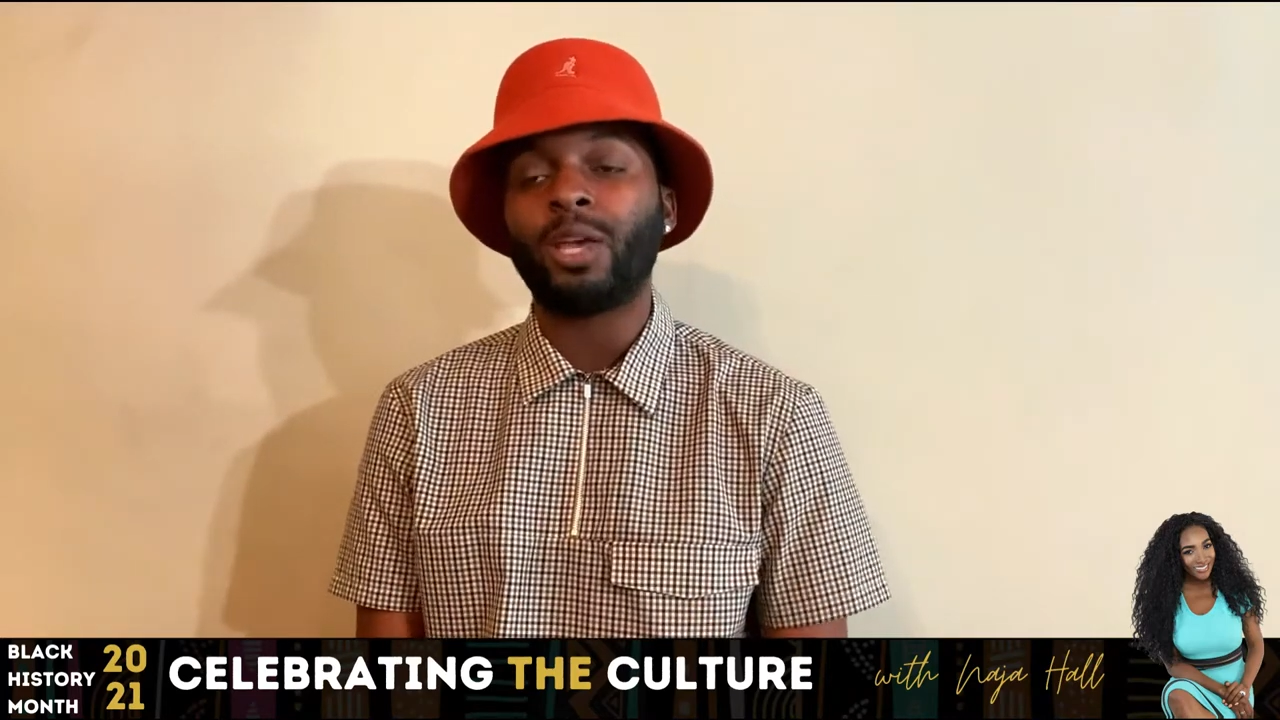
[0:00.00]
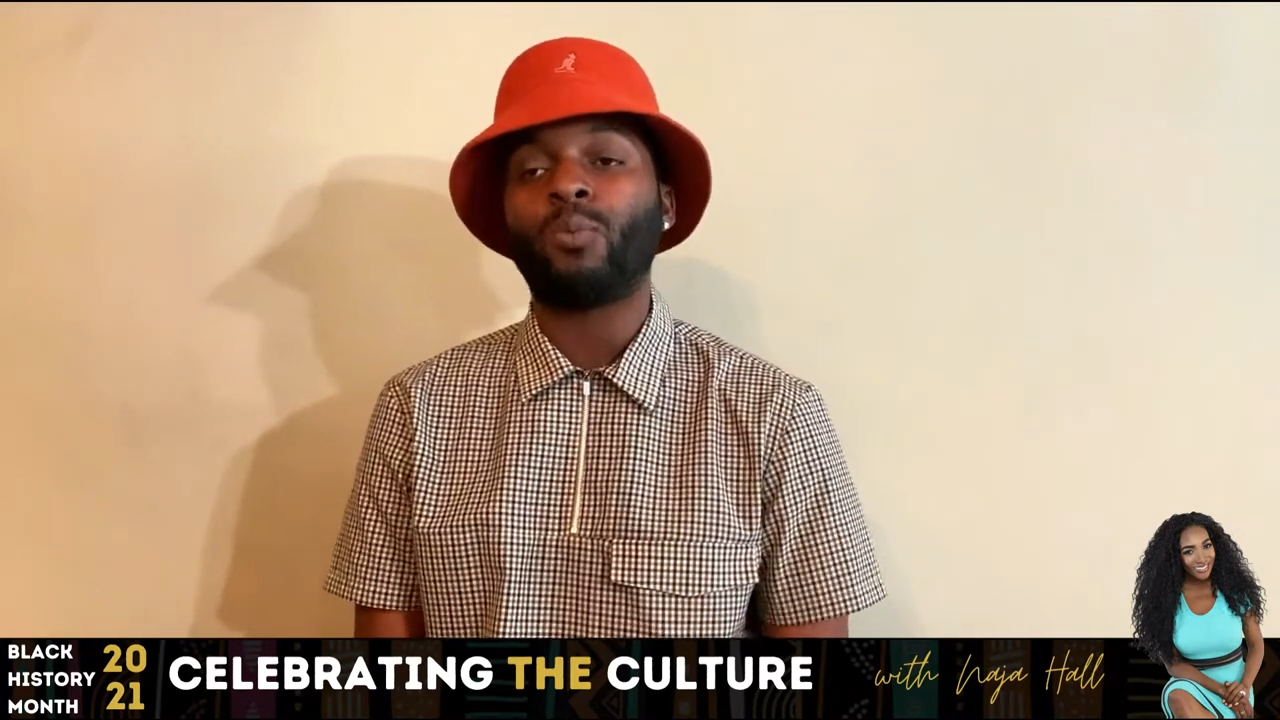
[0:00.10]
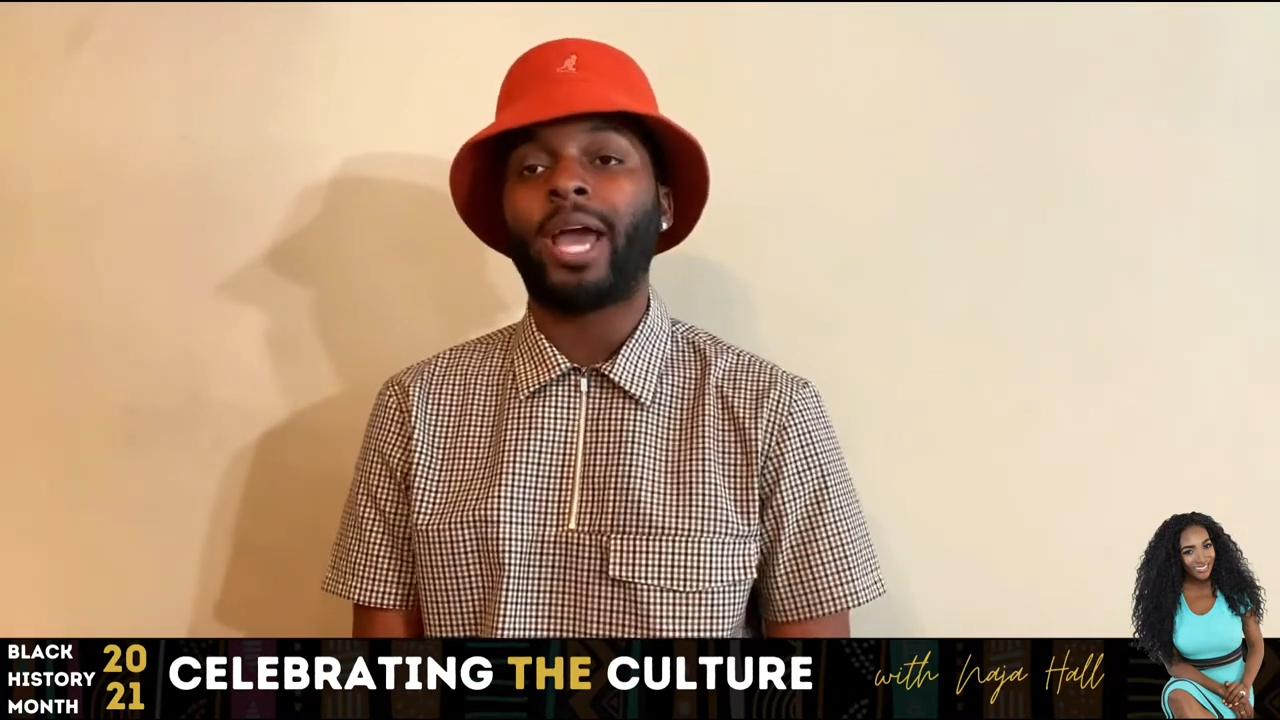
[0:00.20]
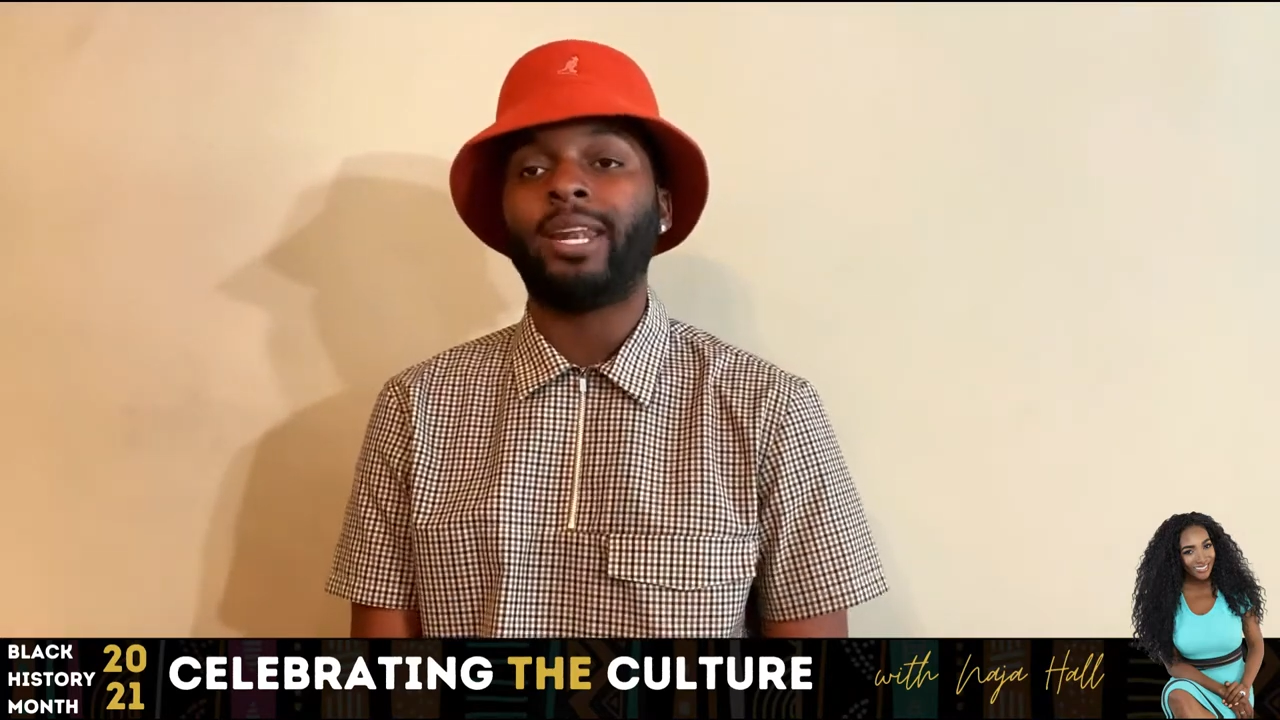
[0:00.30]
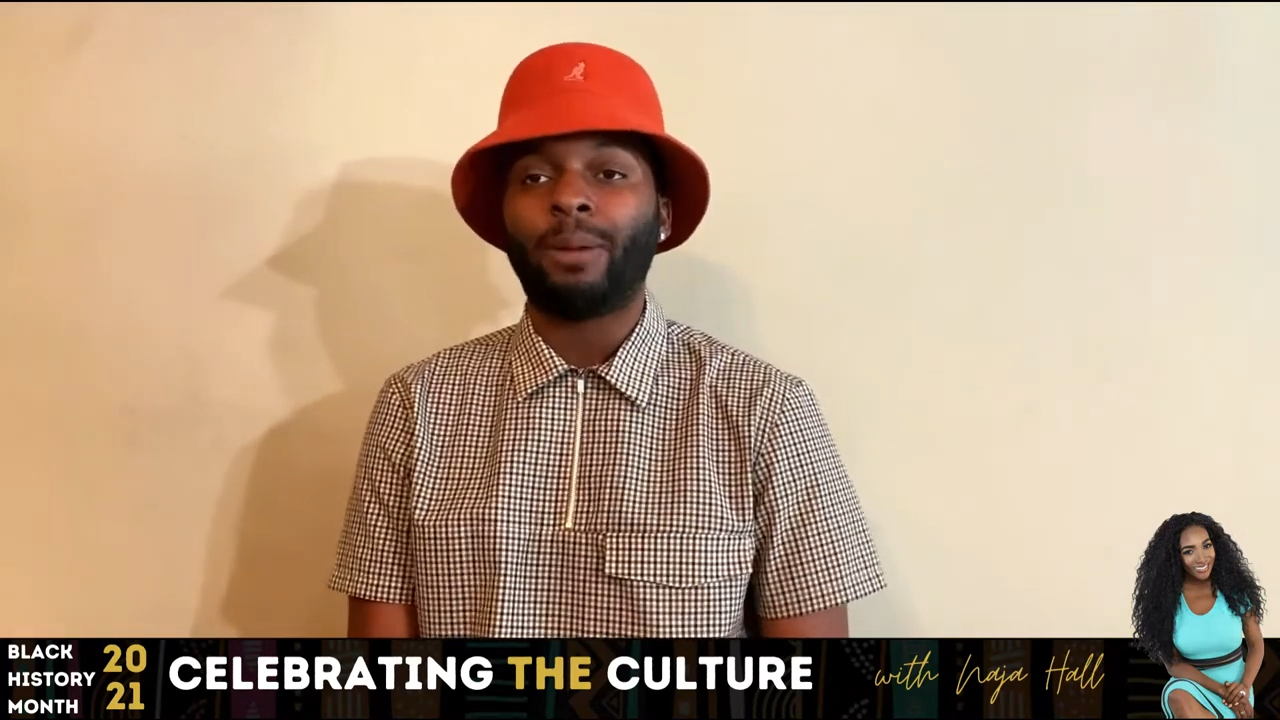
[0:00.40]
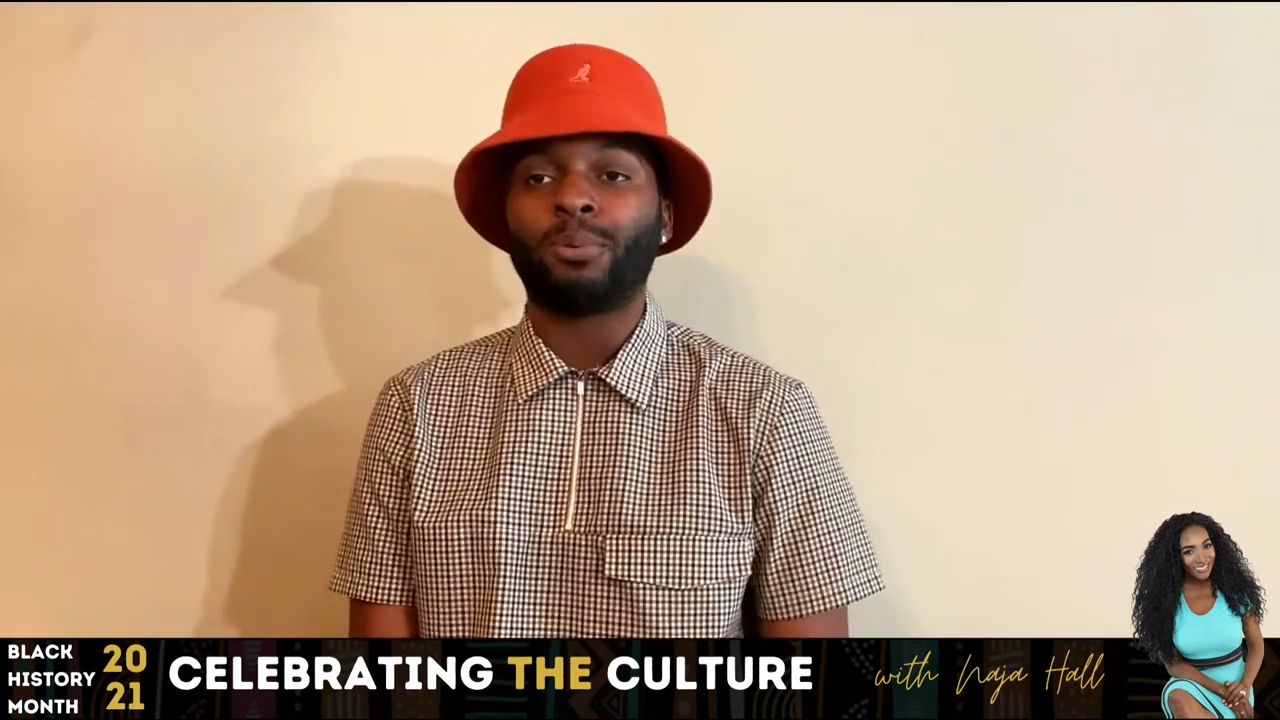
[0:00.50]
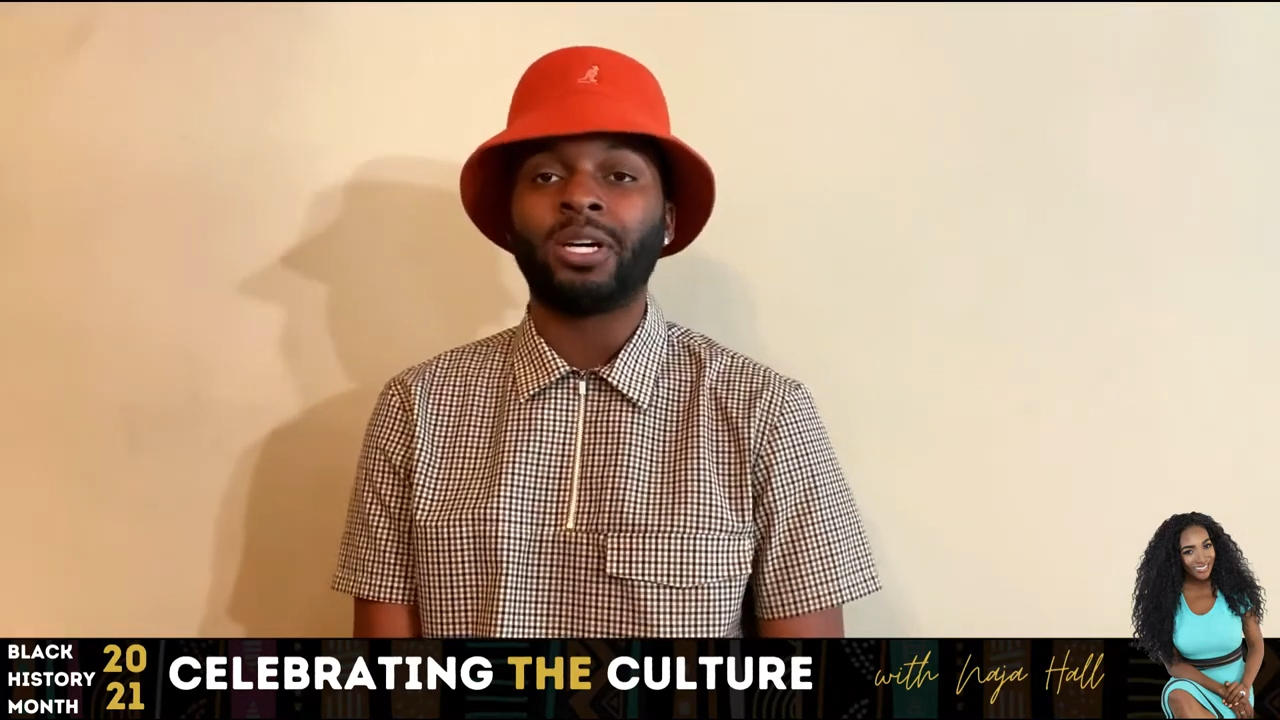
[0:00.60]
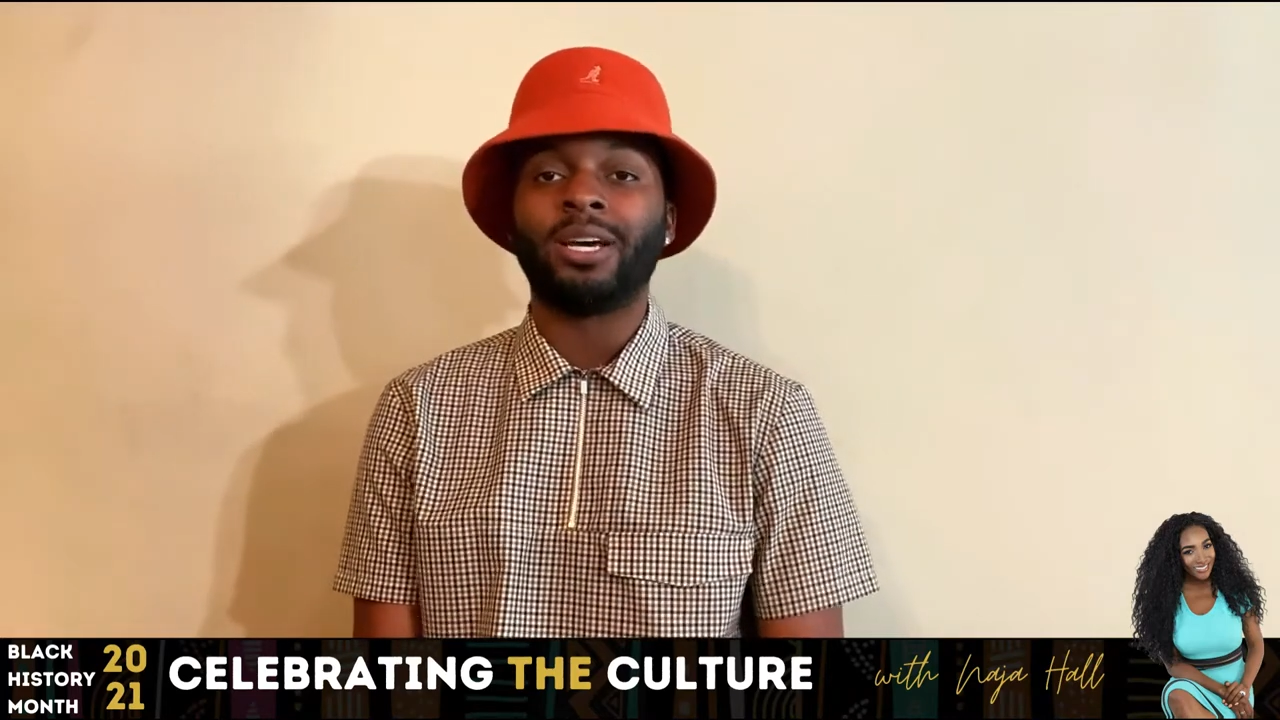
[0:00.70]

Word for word: white neighborhood